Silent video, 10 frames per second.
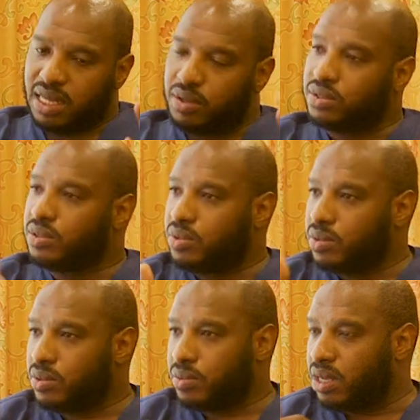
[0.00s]
there are those
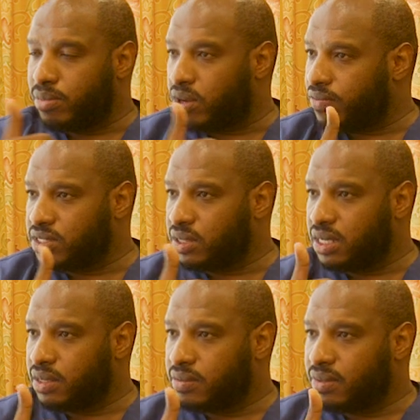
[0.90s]
who will be off
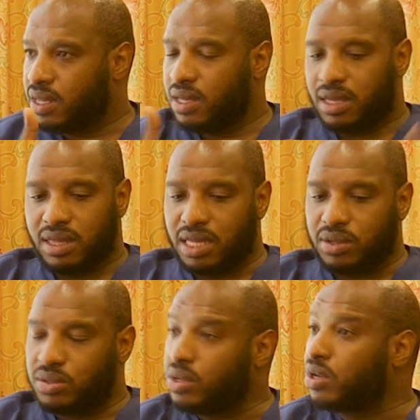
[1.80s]
insulin. There are
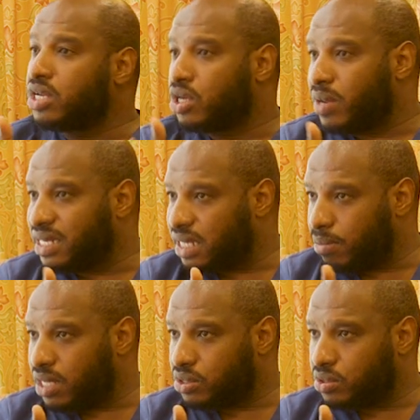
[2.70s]
those who will only require
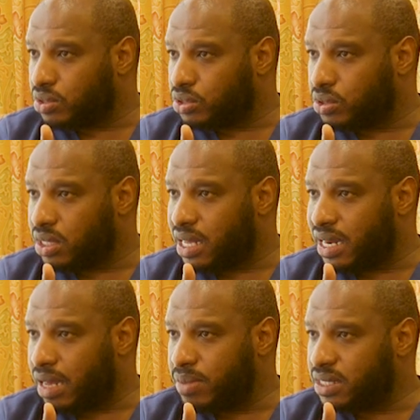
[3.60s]
tablets to control their
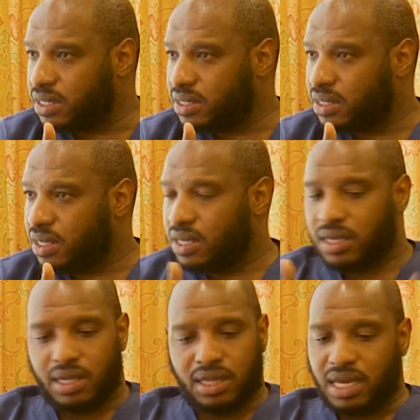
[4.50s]
diabetes.
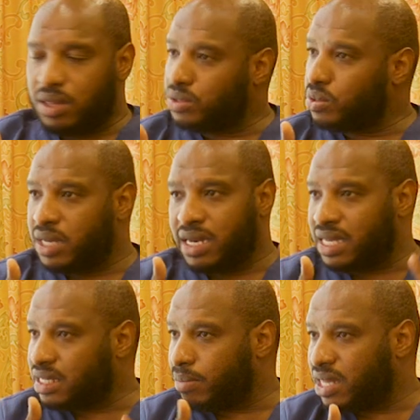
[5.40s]
There are those who get
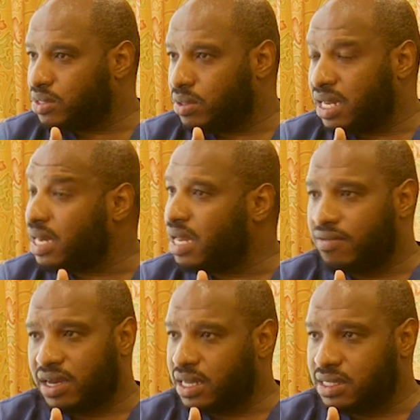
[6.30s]
dexamethasone and
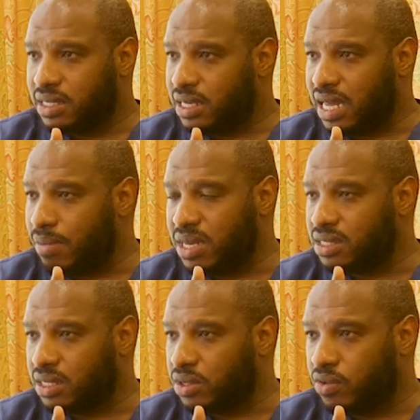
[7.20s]
never get
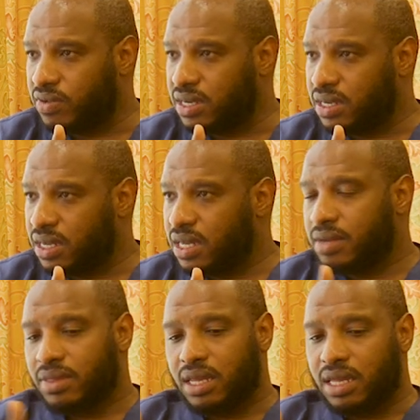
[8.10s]
diabetes in
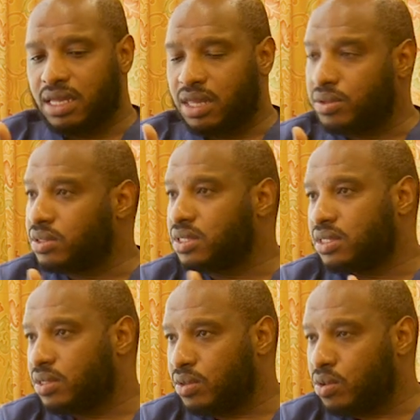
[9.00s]
COVID. And there are
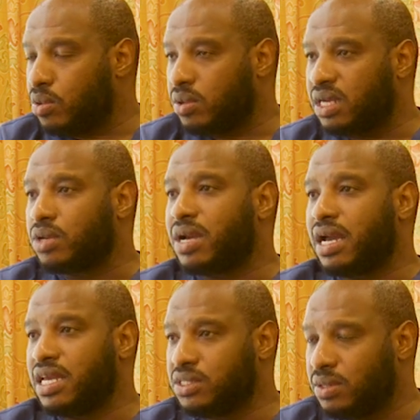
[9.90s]
those who
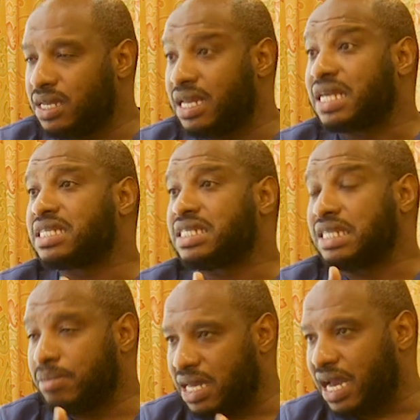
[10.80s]
require insulin and
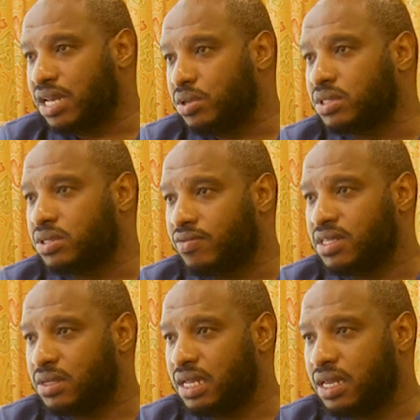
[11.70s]
extremely high doses of
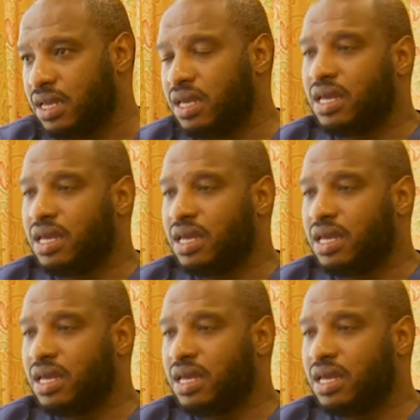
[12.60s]
insulin.